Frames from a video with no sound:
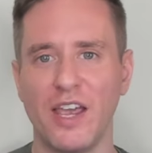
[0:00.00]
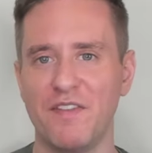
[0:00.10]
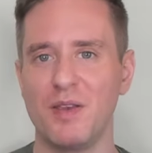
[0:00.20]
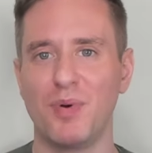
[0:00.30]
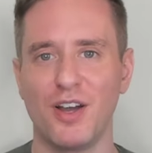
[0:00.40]

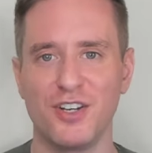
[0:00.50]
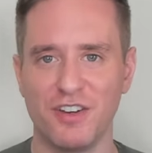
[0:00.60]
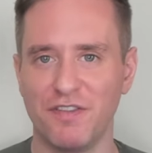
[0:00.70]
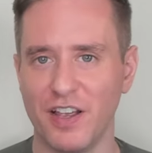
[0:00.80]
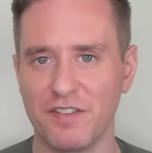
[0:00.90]
heavy,
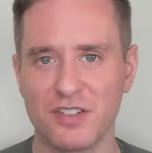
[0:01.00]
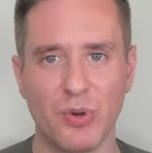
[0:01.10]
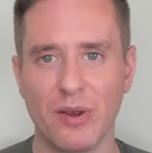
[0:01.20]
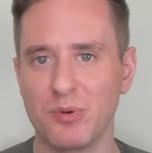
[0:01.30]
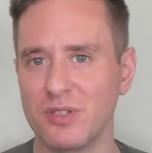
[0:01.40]
punchy flavors that
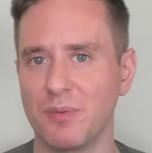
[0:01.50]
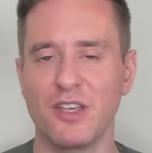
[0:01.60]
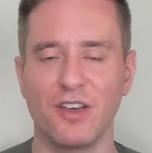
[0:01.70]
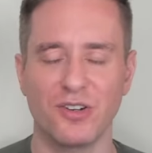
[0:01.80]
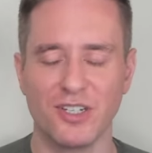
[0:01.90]
we go with some of
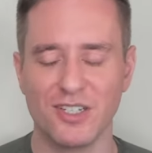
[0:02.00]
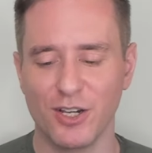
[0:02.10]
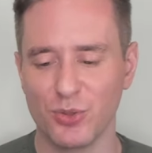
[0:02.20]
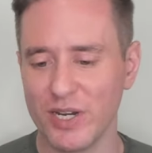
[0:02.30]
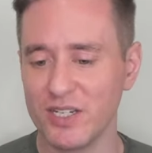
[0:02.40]
the other
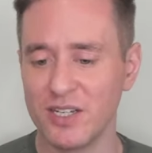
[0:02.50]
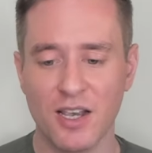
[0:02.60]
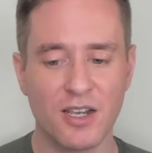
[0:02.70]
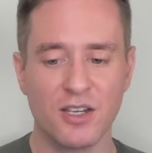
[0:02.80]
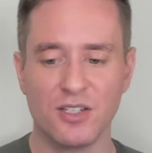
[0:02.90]
distilleries.
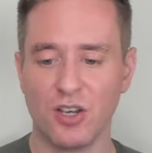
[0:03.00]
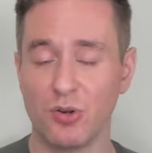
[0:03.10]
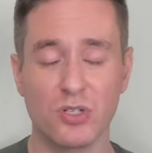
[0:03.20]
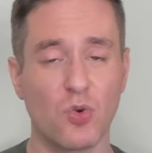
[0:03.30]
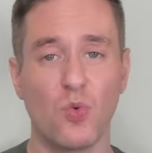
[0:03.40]
So
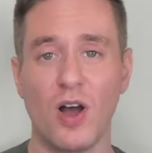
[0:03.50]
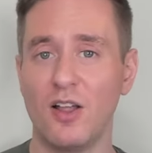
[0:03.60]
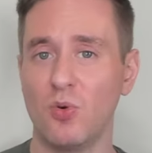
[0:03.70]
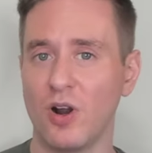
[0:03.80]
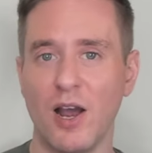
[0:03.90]
there was a
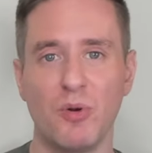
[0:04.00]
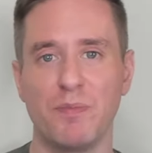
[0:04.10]
while where I would